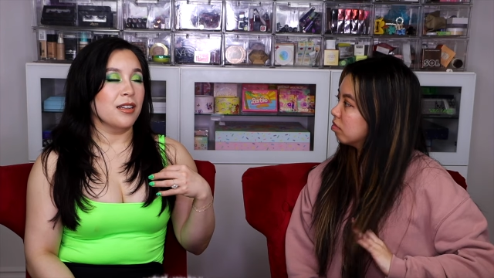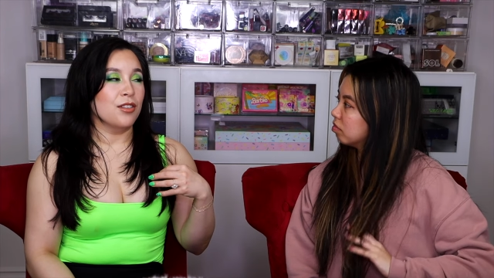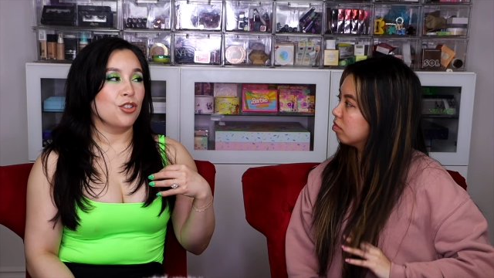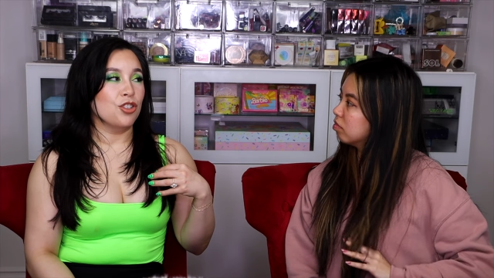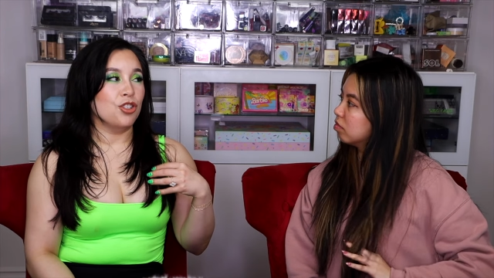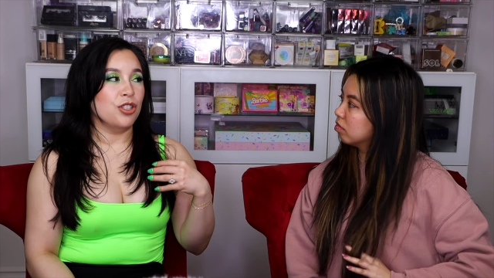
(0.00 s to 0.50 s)

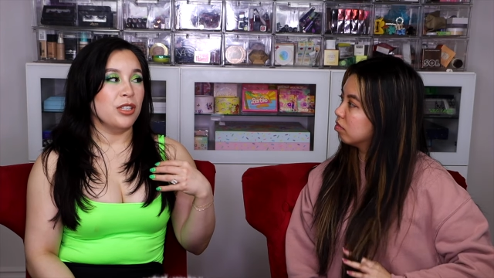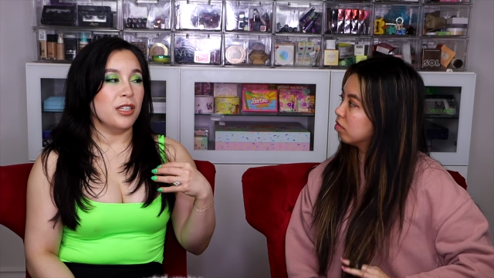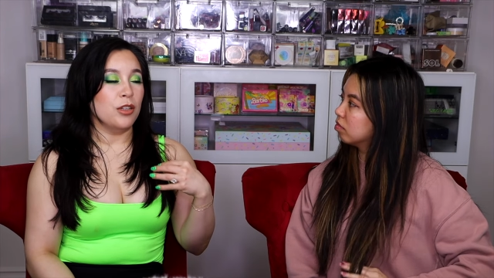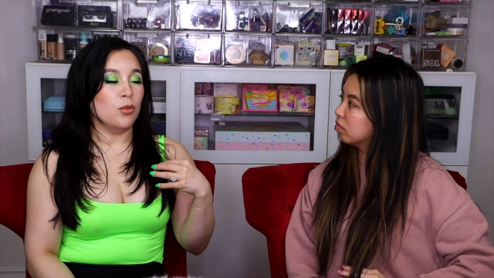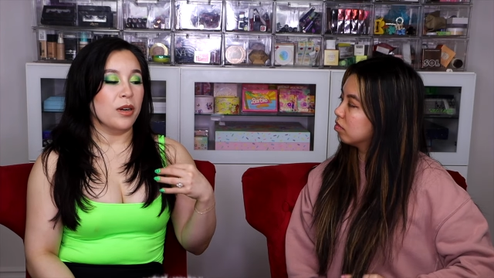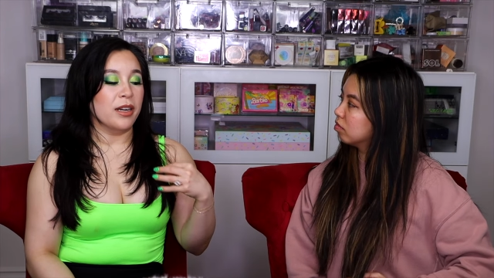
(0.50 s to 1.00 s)
Speaker 1: she
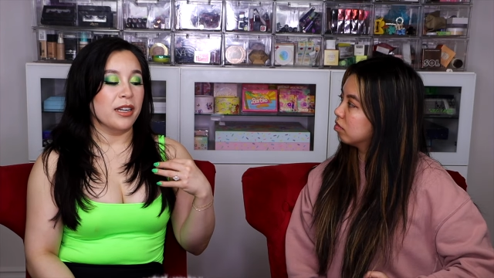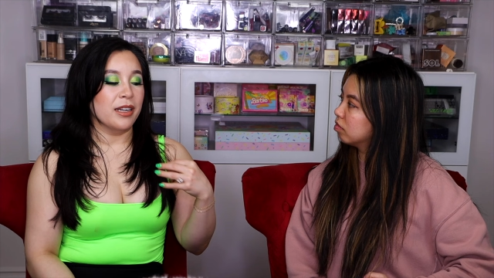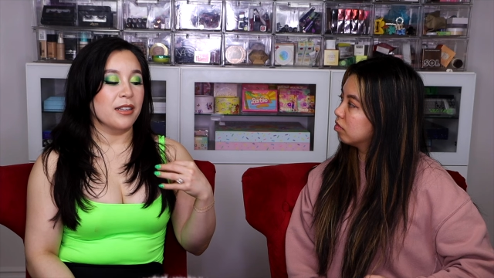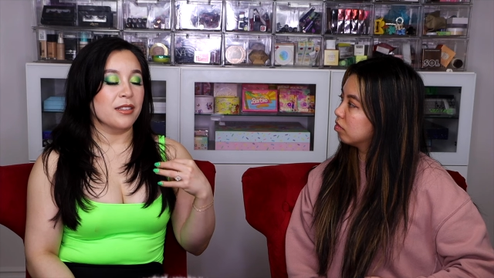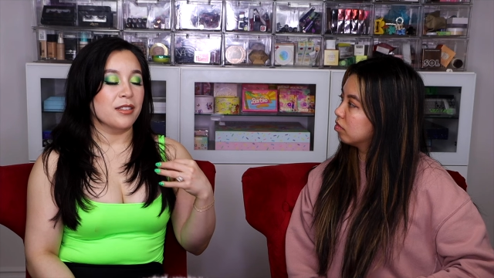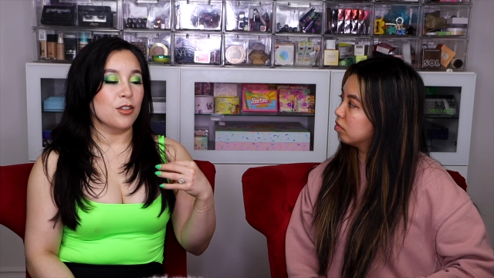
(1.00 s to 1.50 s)
wanted it
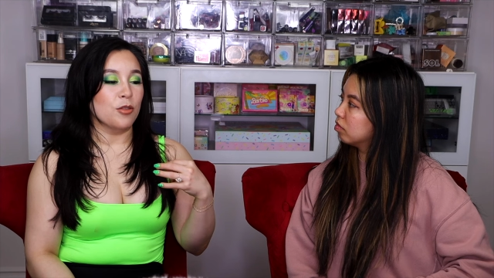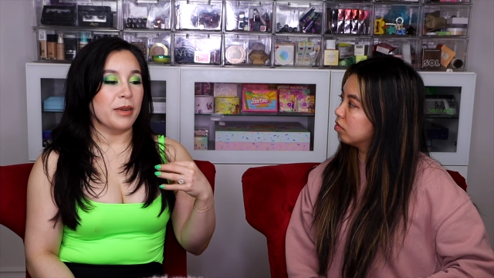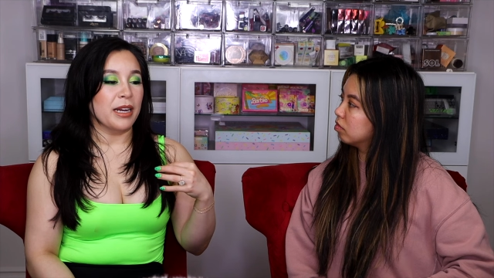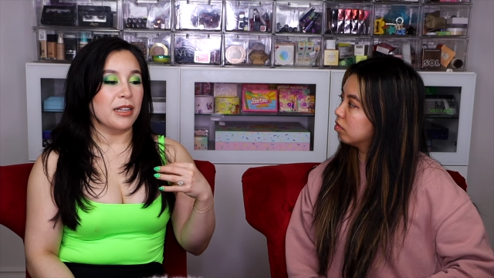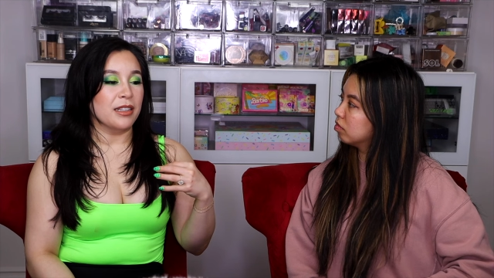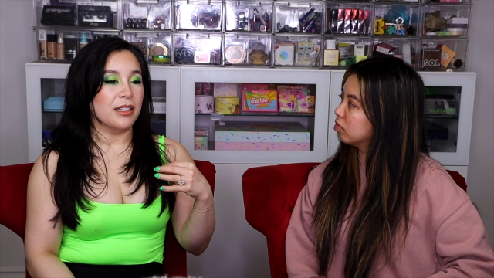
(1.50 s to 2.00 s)
so
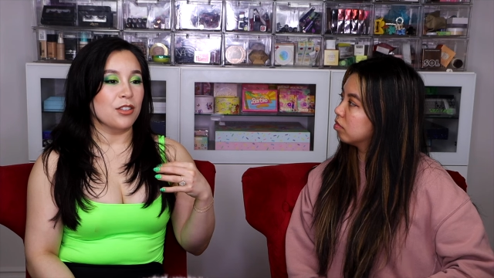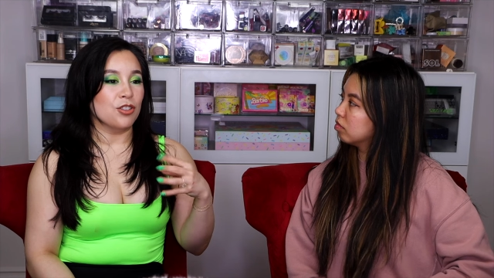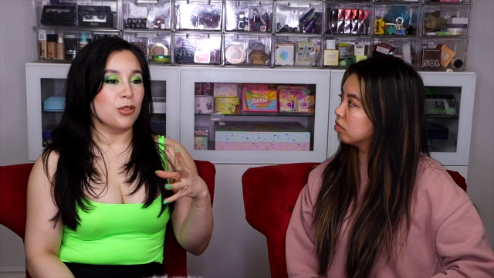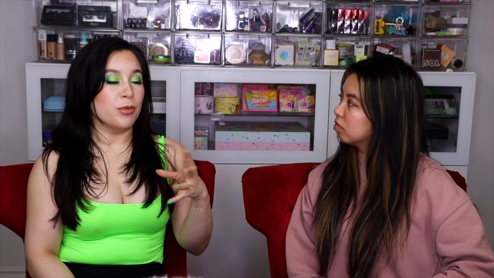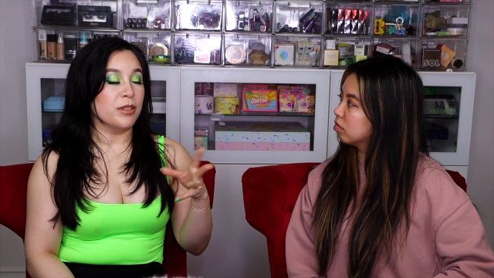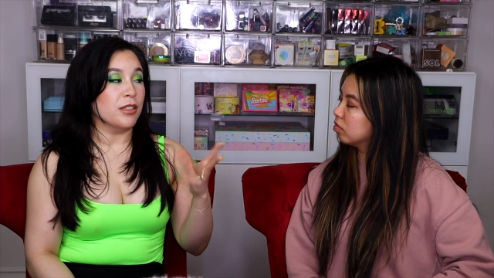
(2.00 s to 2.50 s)
badly that she
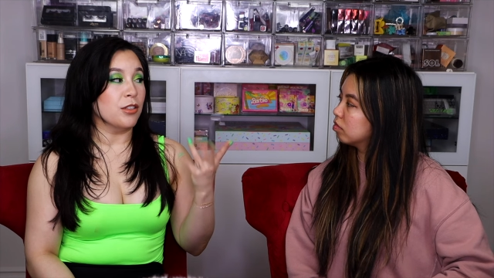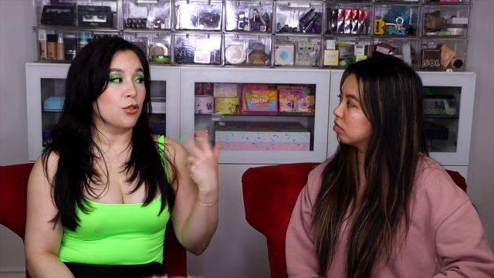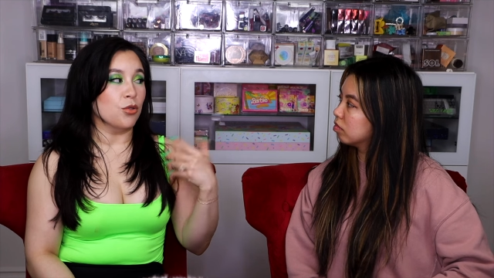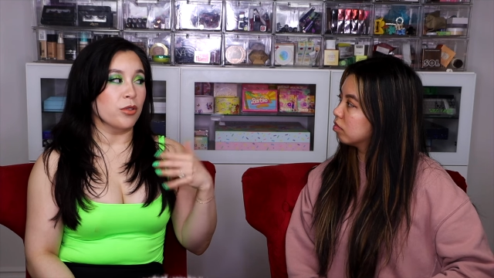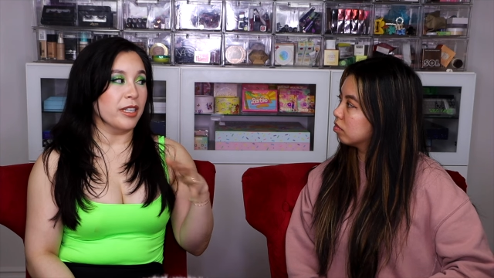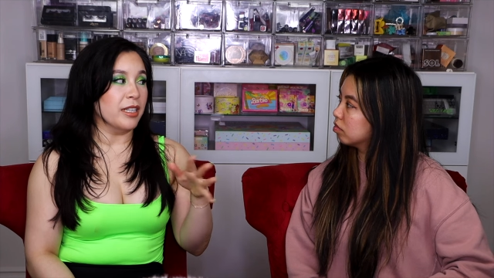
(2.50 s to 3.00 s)
was
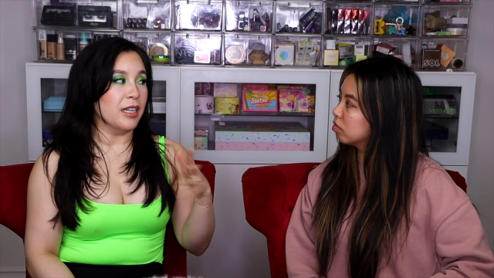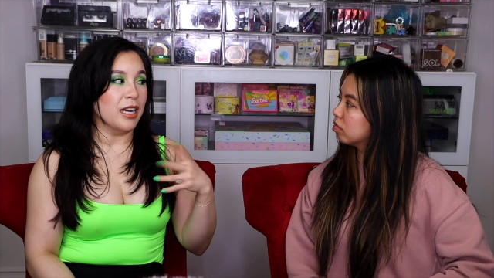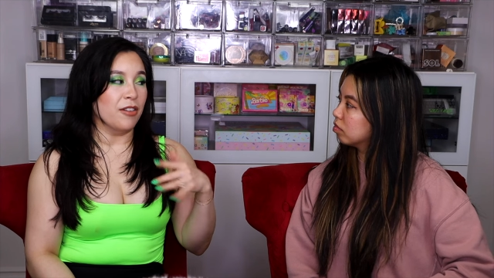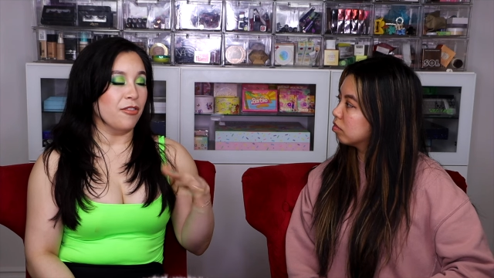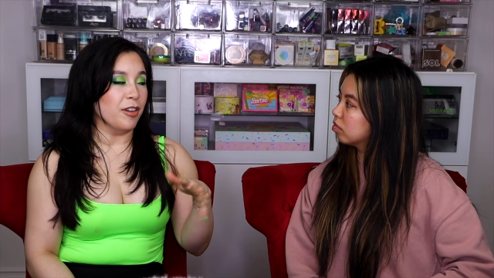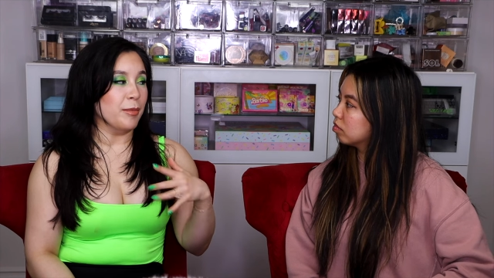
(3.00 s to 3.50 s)
ignoring
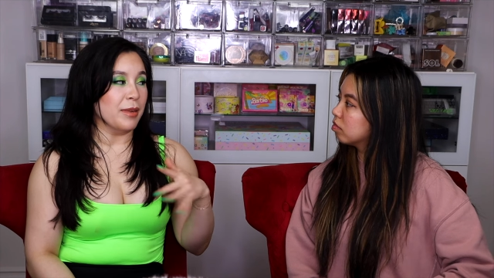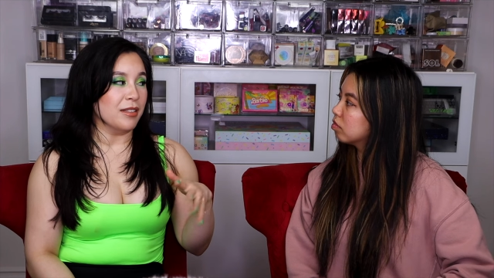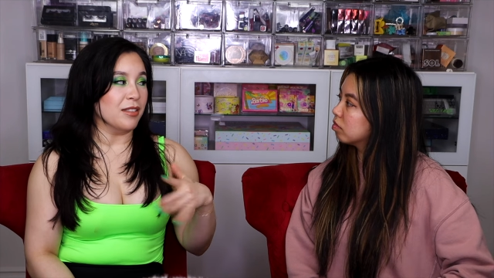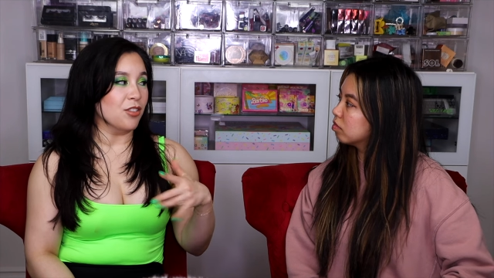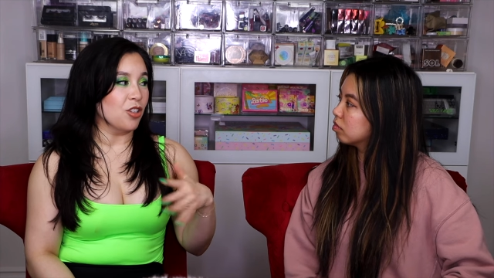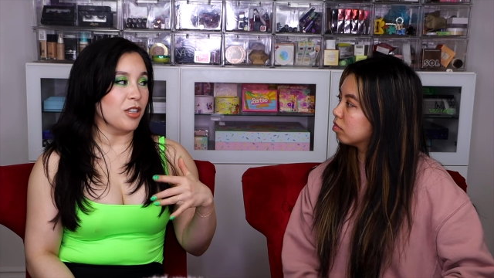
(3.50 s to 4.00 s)
every
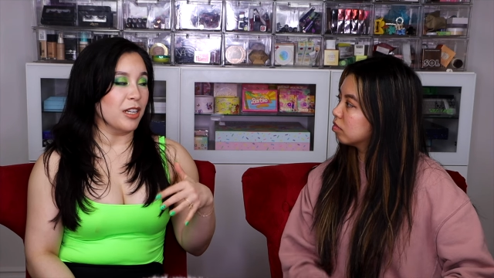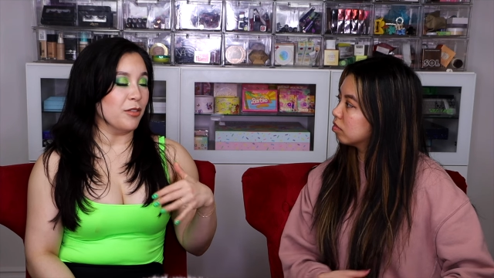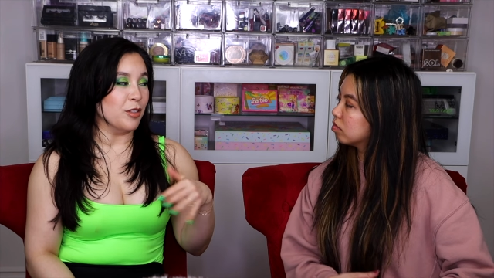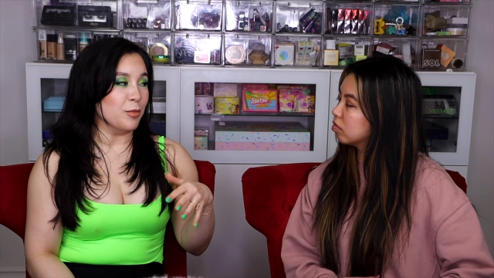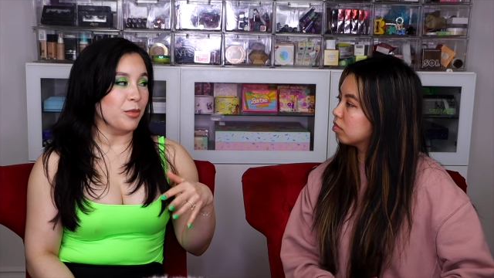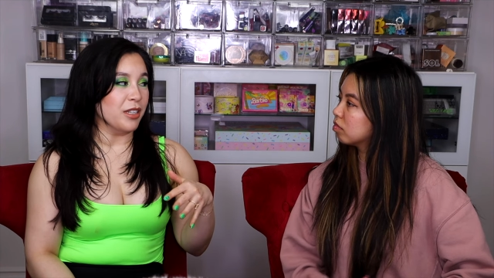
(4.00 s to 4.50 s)
message Clay was
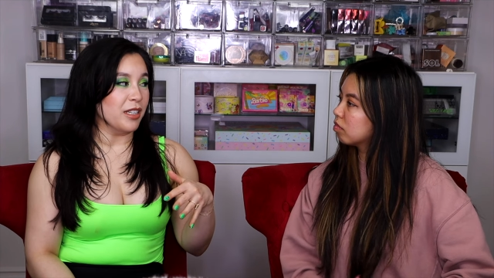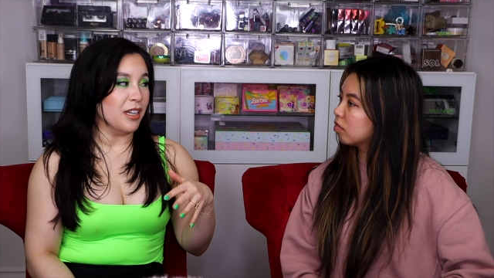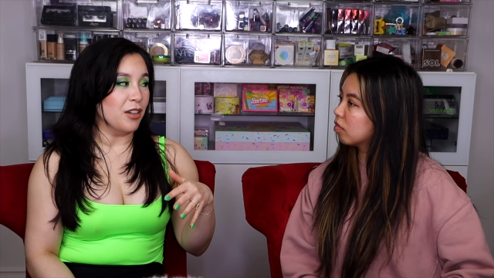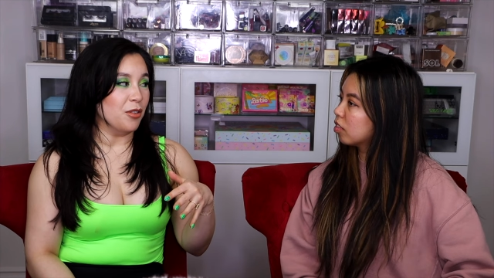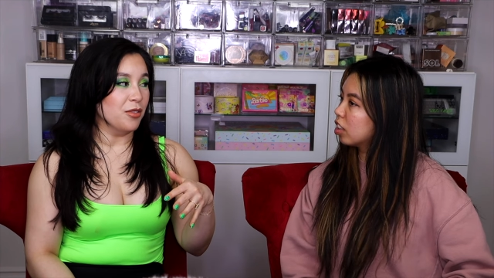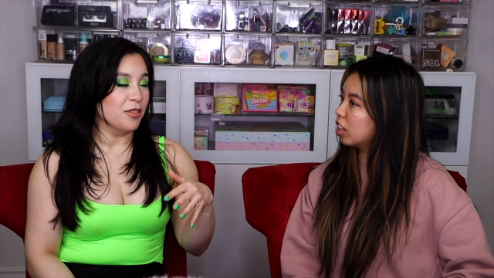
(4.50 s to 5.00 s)
putting out.
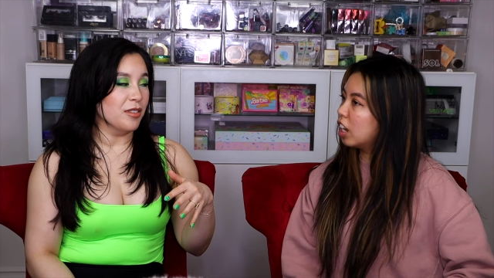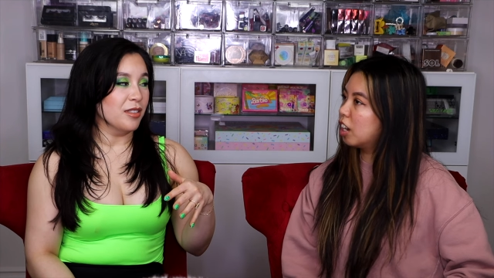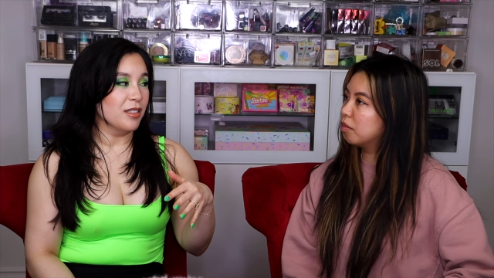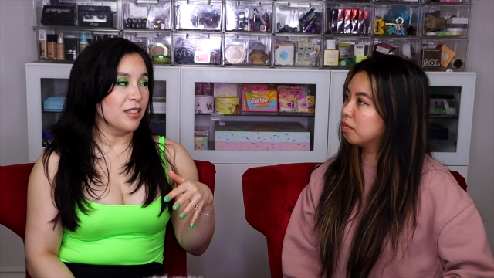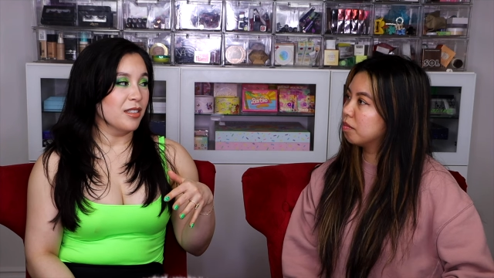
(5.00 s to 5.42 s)
Yeah.